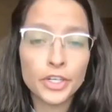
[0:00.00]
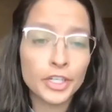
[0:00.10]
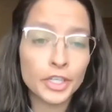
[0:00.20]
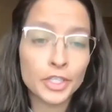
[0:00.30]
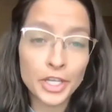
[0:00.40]

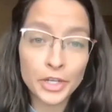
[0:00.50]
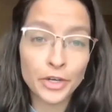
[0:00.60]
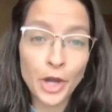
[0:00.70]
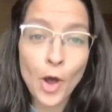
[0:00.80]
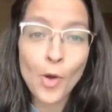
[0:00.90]
it looks like
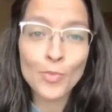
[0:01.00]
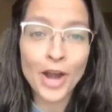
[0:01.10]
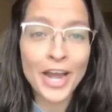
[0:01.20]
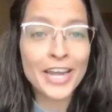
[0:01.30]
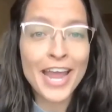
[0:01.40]
you're at home
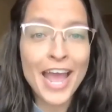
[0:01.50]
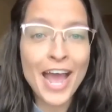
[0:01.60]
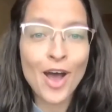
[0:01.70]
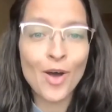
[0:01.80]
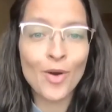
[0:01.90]
right
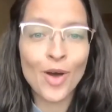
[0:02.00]
now.